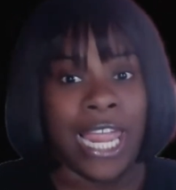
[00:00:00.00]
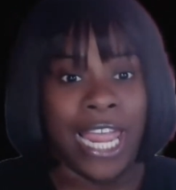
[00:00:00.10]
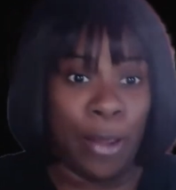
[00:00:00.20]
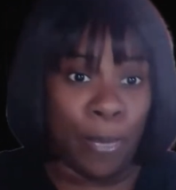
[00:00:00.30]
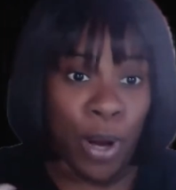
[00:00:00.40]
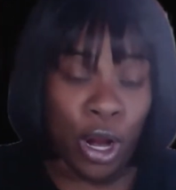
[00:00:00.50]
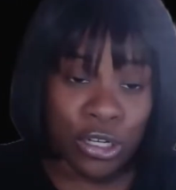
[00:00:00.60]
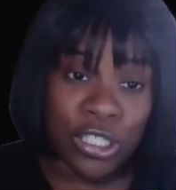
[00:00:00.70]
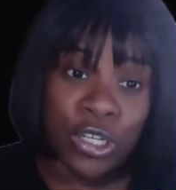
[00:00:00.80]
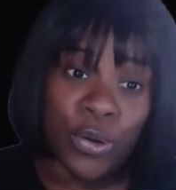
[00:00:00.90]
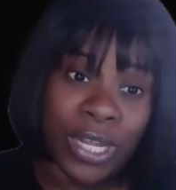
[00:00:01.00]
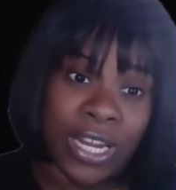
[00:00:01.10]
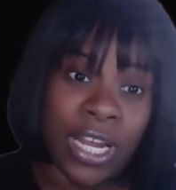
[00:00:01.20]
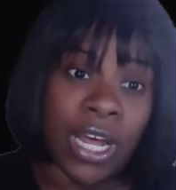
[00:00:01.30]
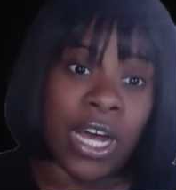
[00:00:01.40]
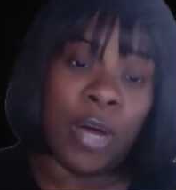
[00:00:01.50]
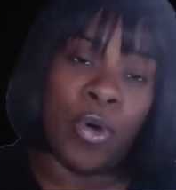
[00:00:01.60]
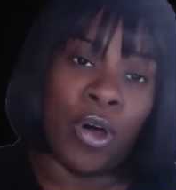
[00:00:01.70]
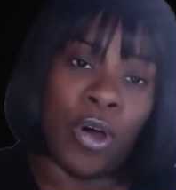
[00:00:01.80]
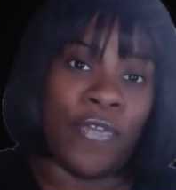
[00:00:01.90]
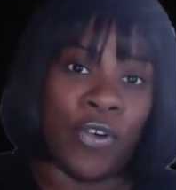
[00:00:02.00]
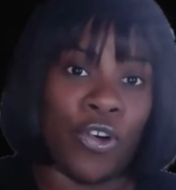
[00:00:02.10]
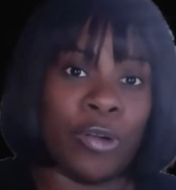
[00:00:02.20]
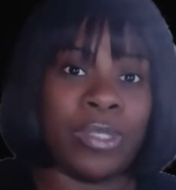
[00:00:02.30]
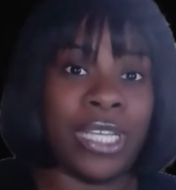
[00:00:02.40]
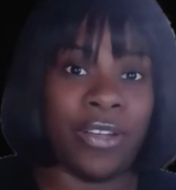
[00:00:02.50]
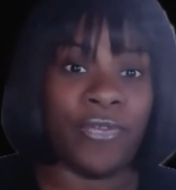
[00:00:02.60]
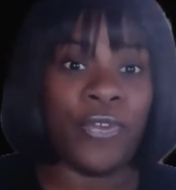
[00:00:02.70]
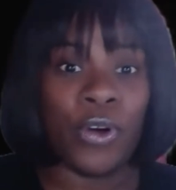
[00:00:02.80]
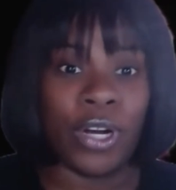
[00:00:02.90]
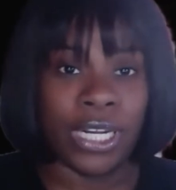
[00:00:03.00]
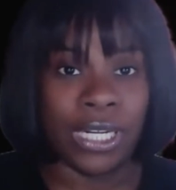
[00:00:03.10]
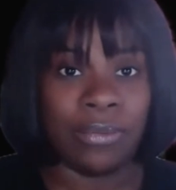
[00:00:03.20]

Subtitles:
and personal income on Form 1040.